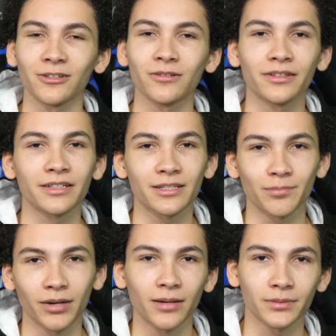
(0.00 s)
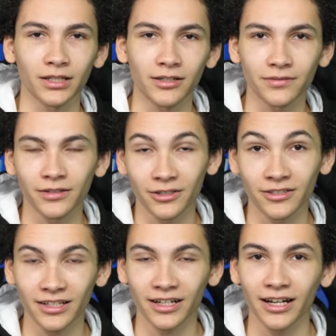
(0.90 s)
the whole thing just popped off.
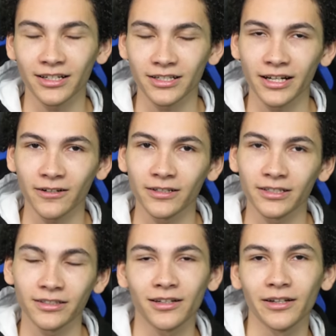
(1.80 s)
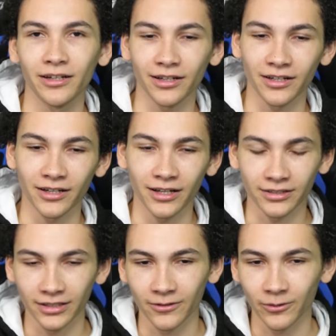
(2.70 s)
Turns out it had a tear in it, and I had
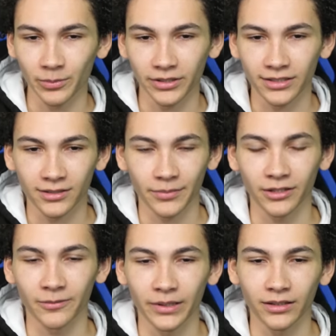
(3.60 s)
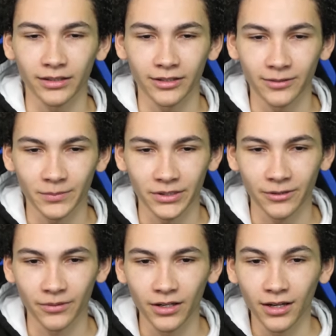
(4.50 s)
to get it replaced about a week later. So